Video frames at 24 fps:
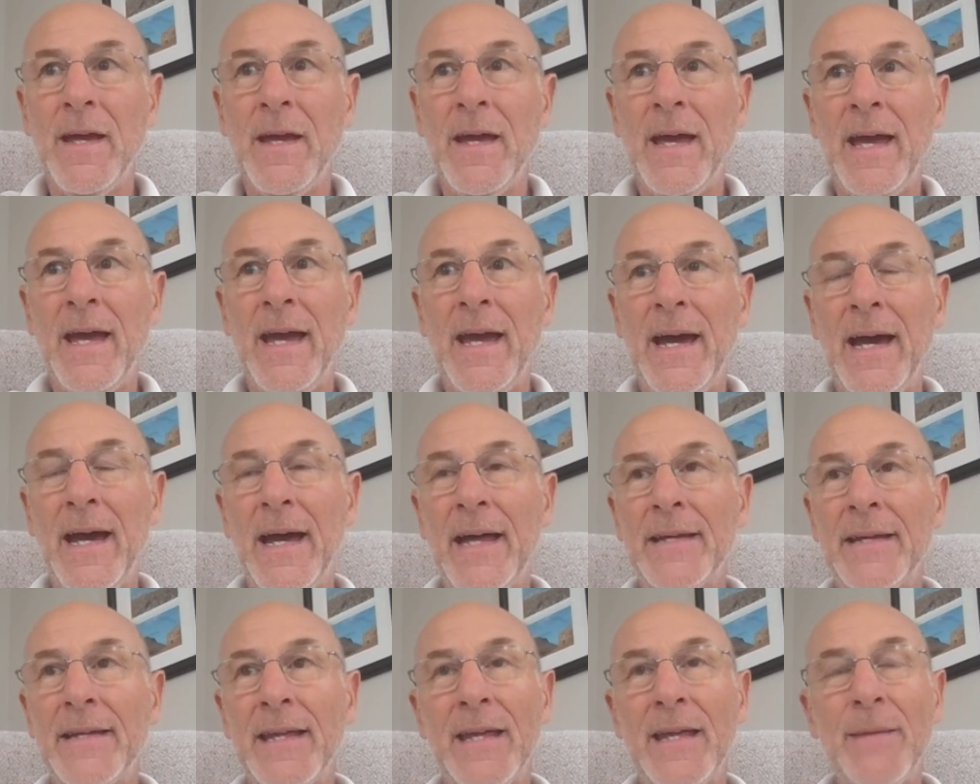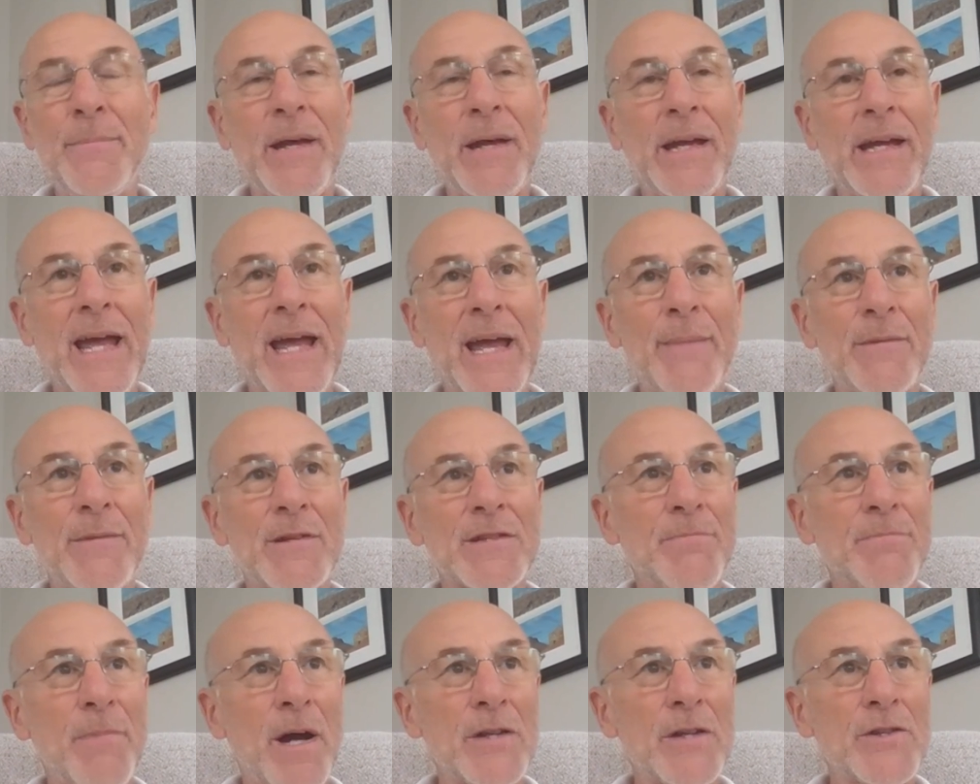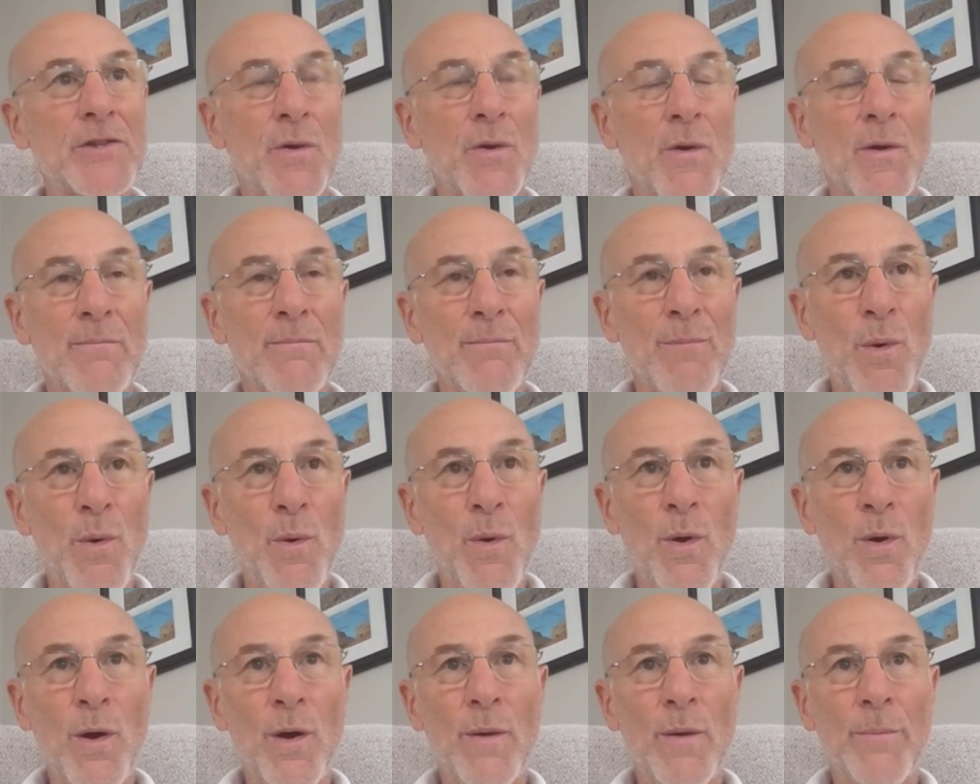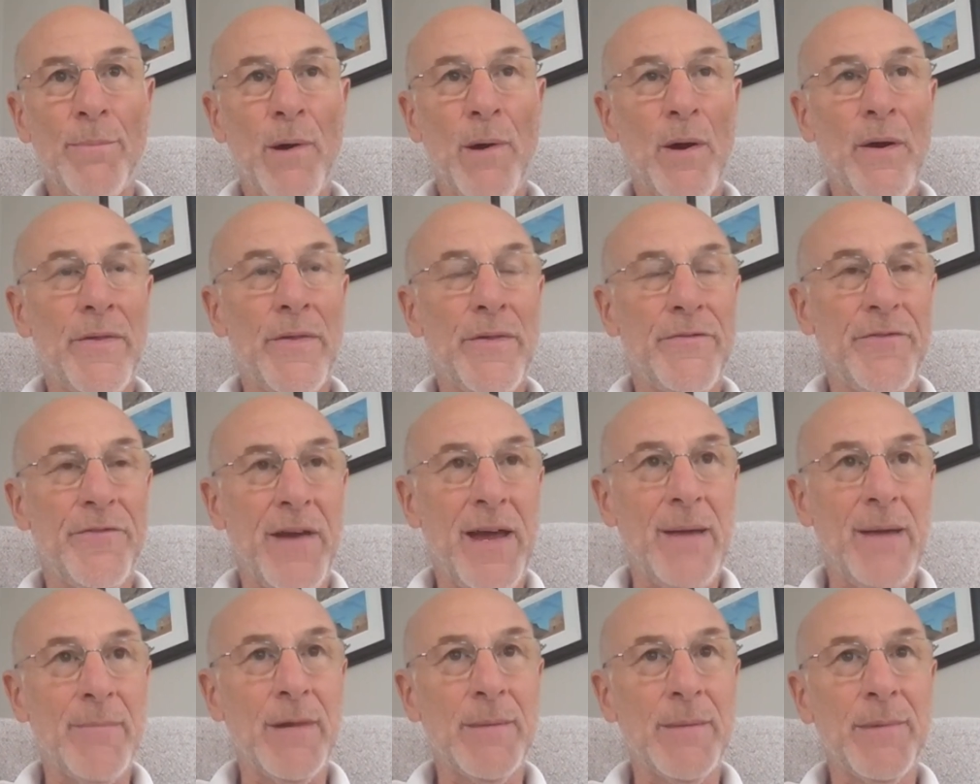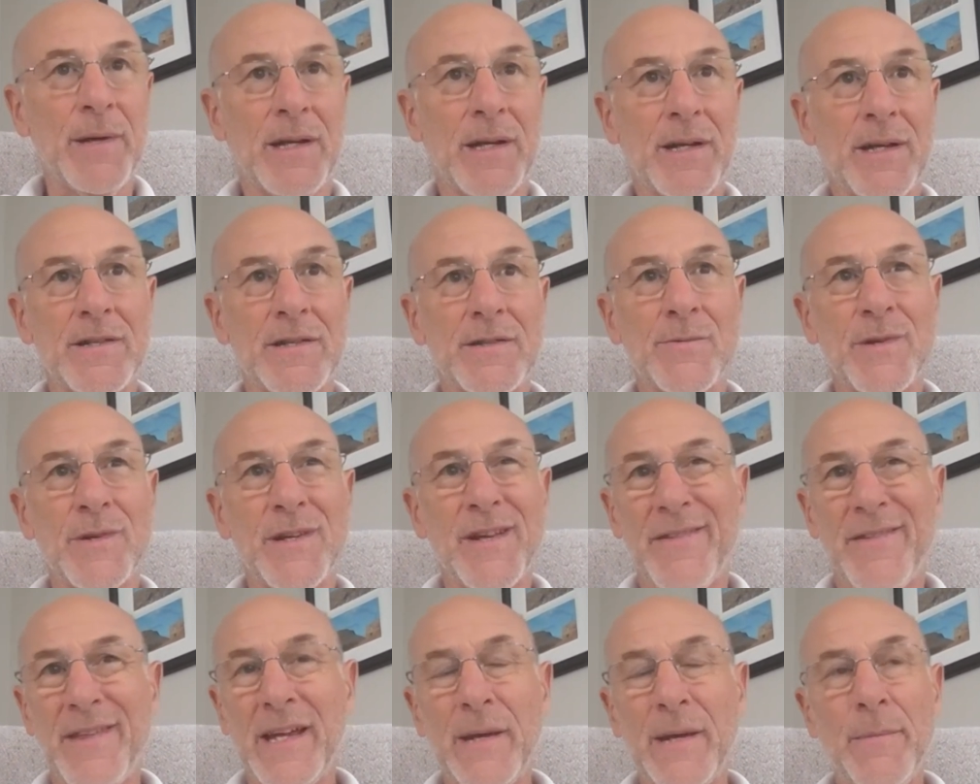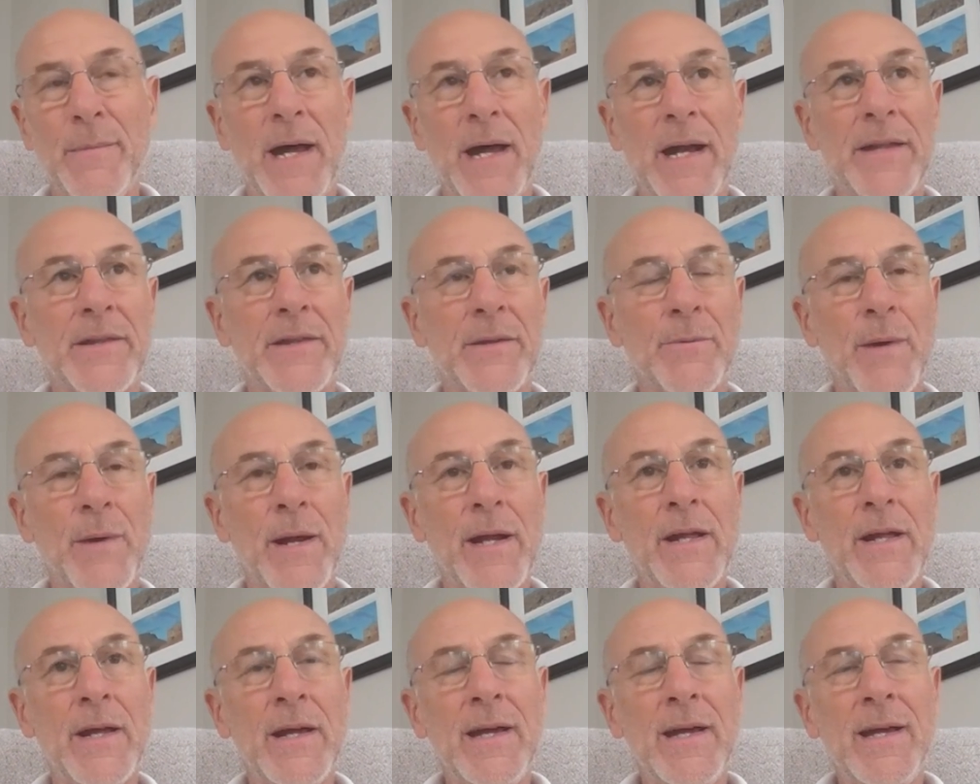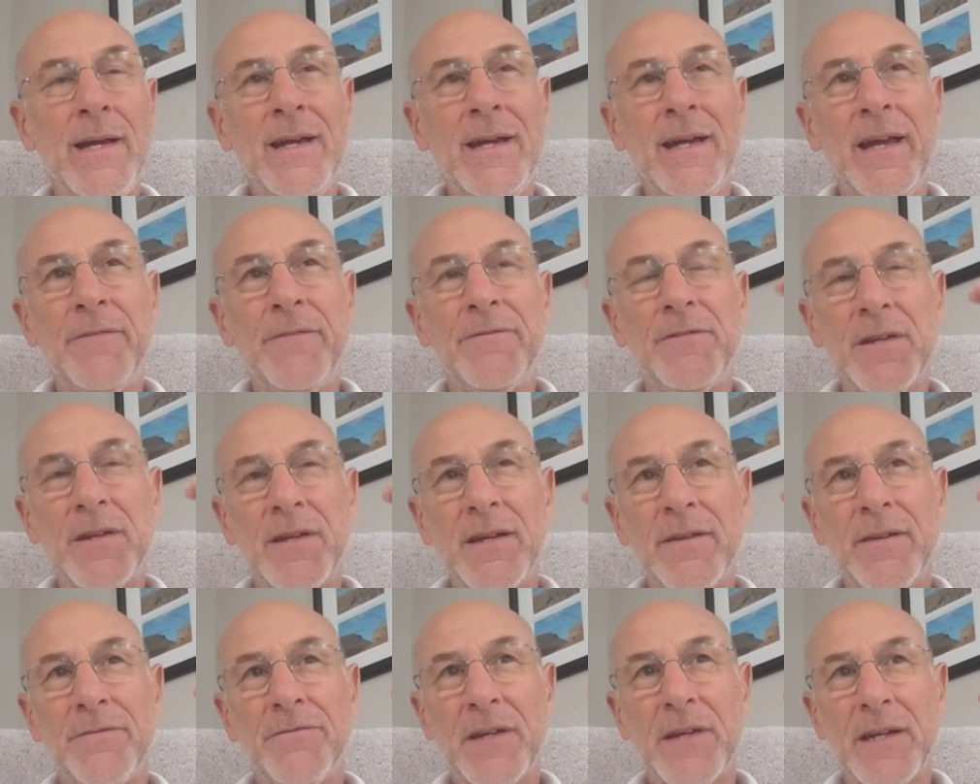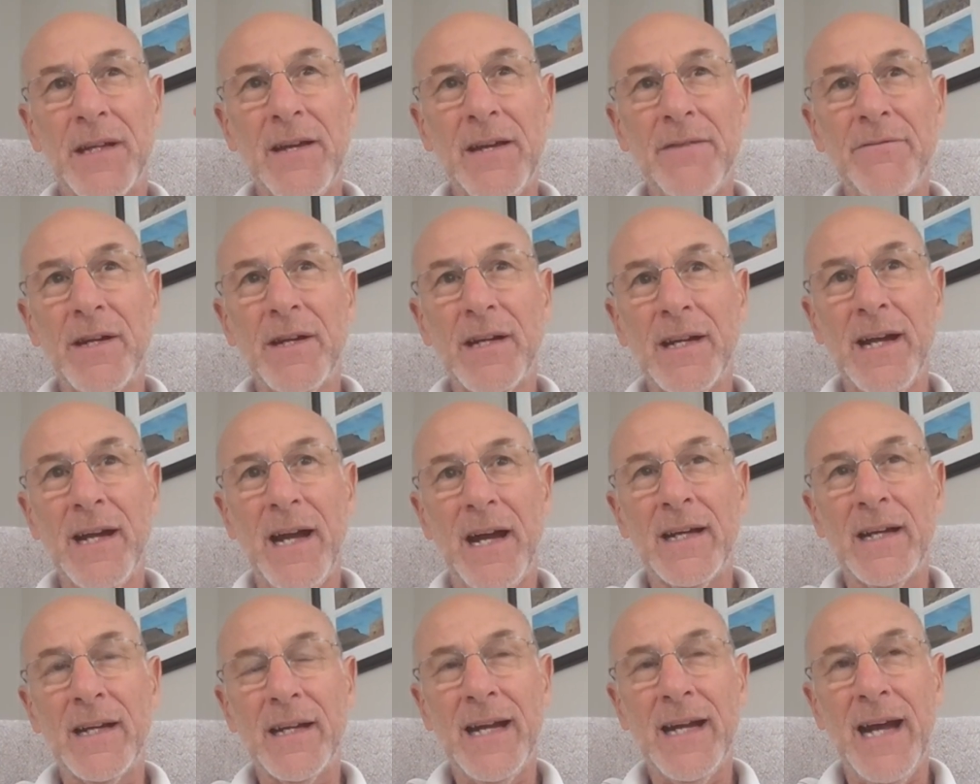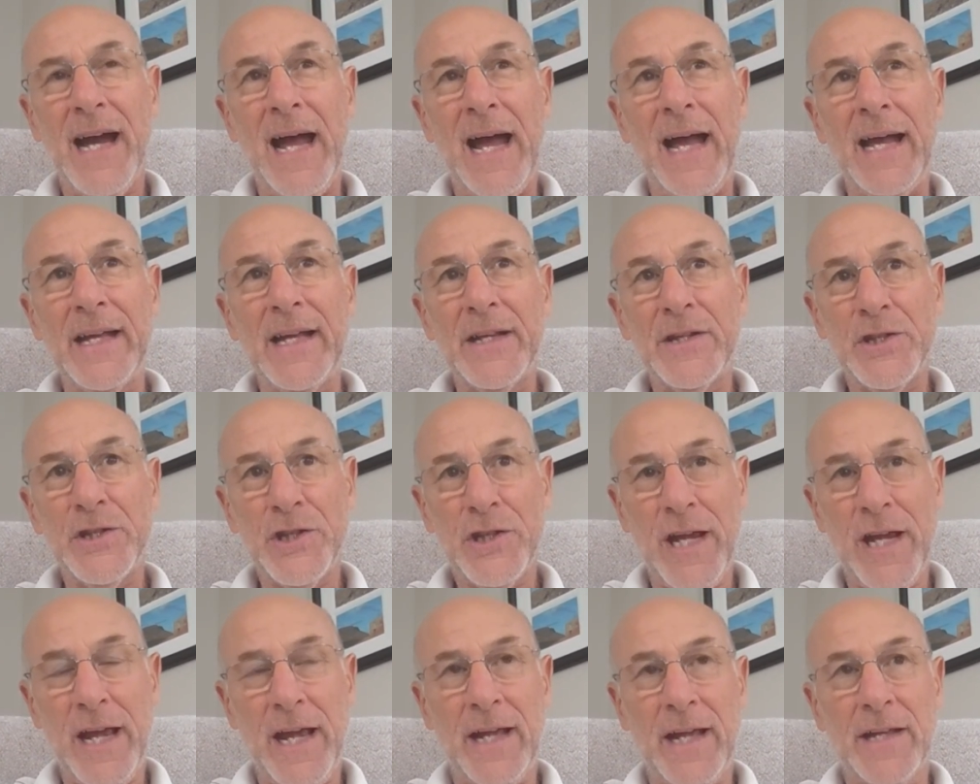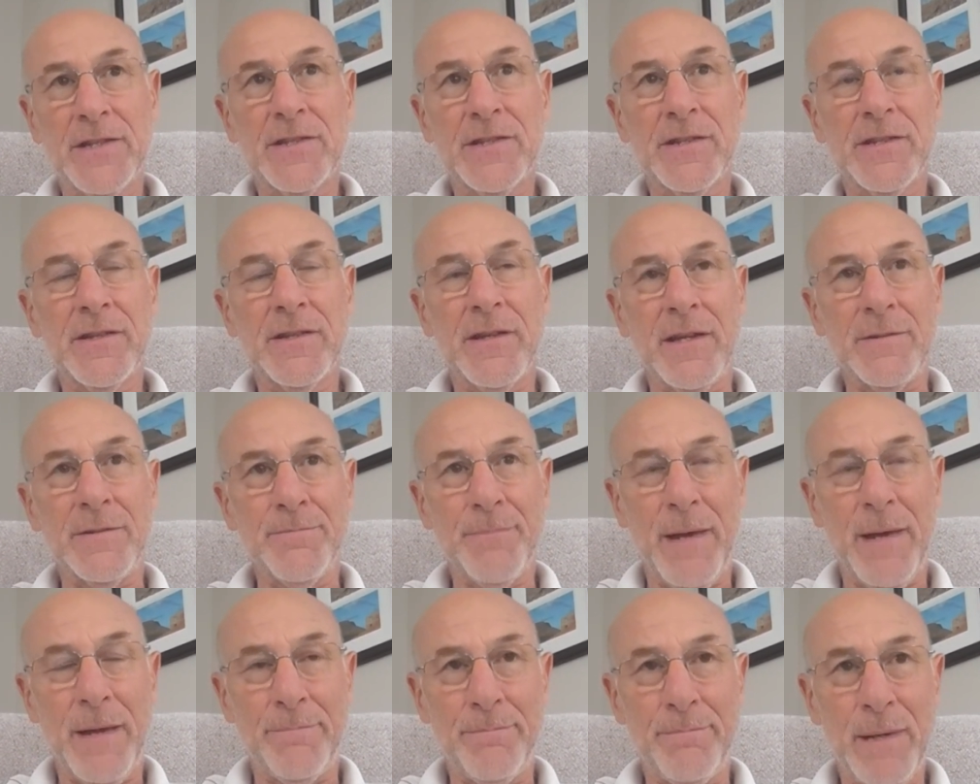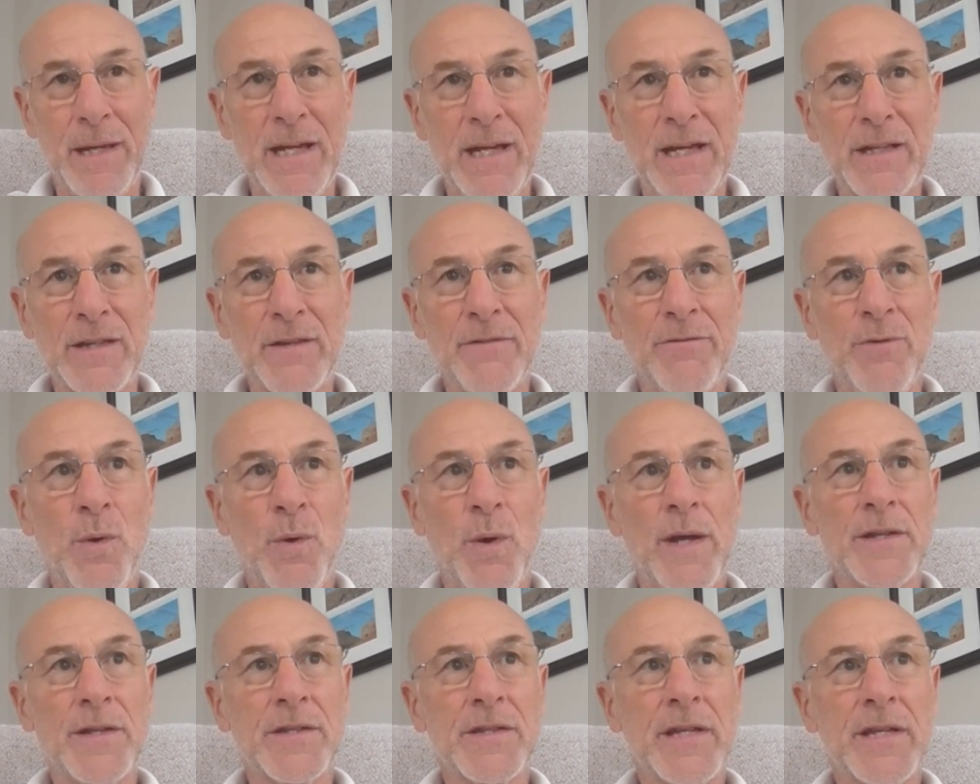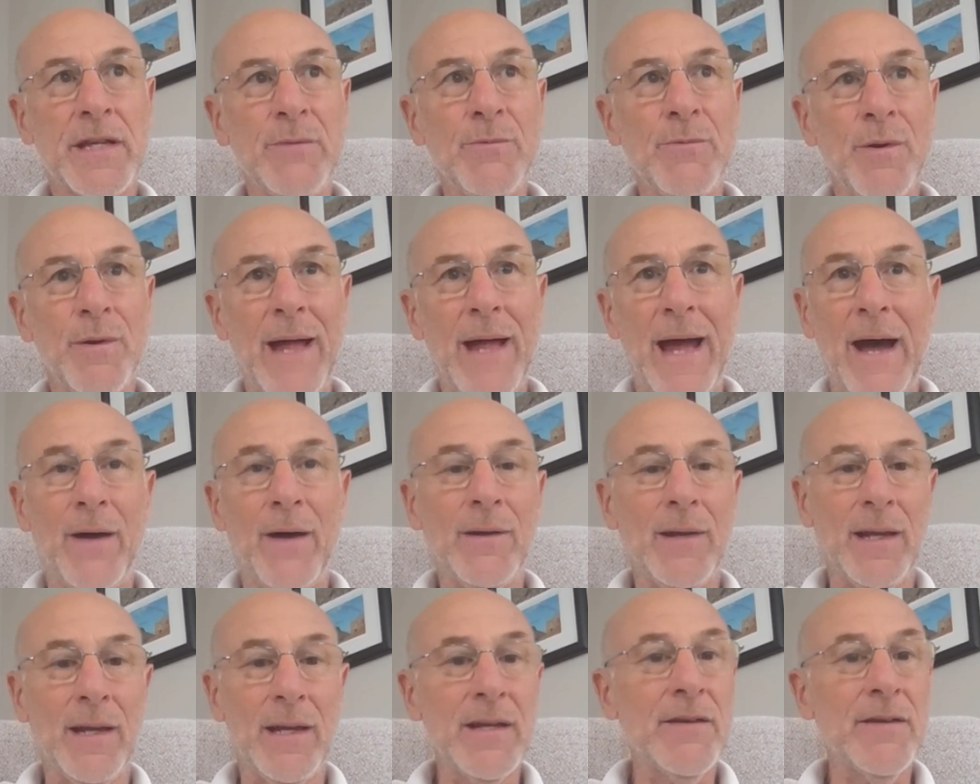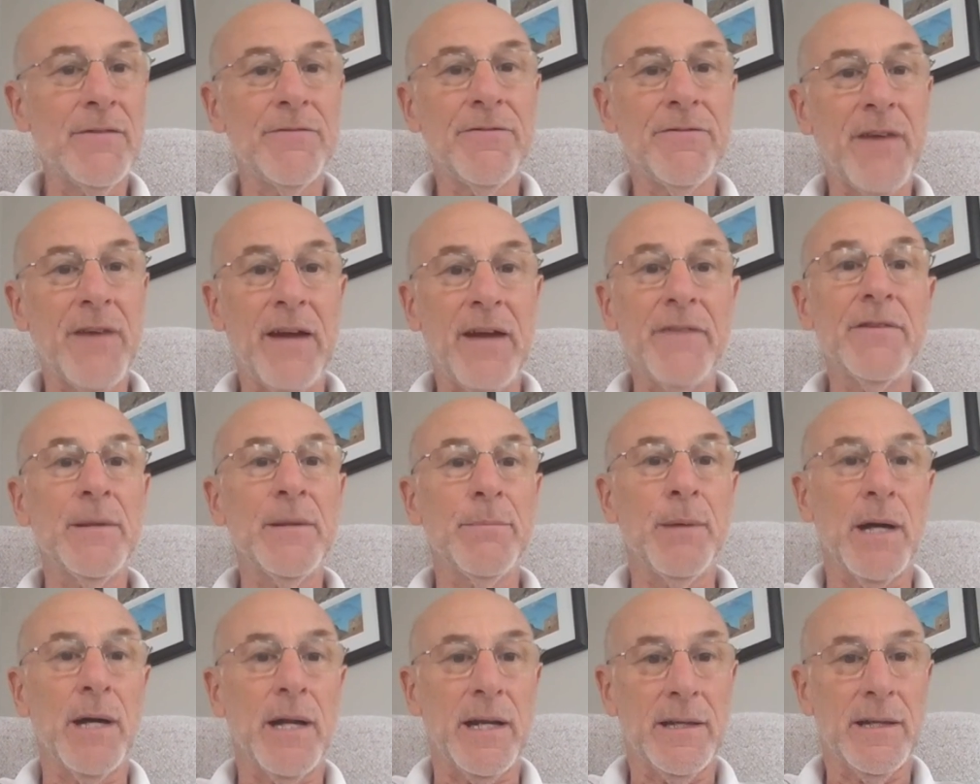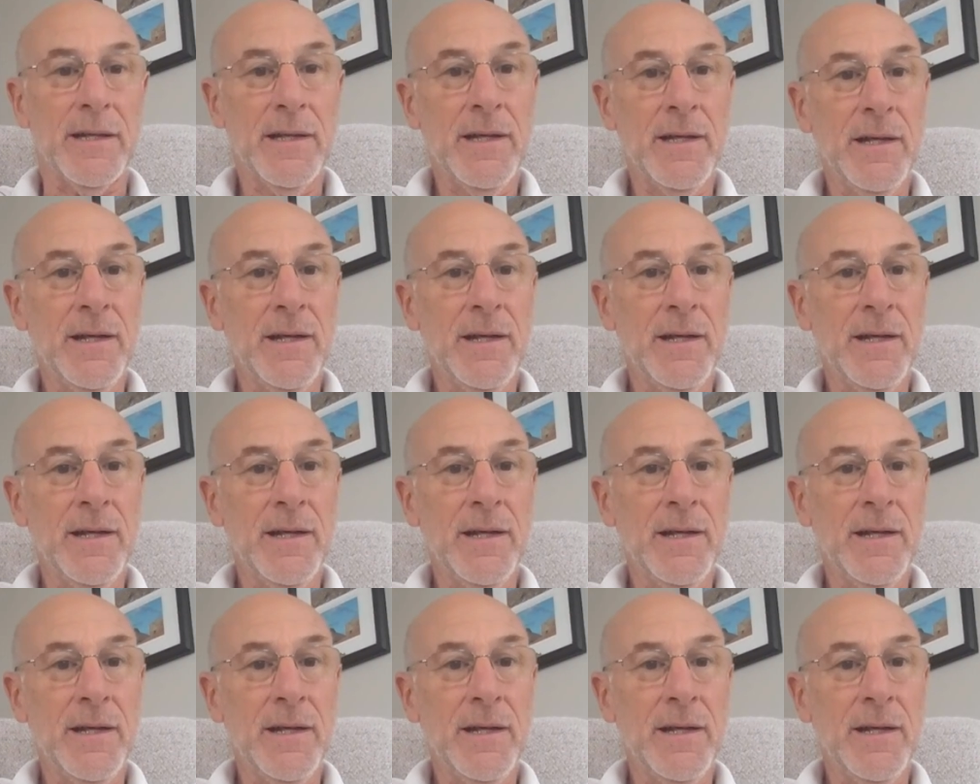And he became as much or more part of the family because when you think about it, the radio, if you give a guy a chance at being the voice, he will outlive everybody.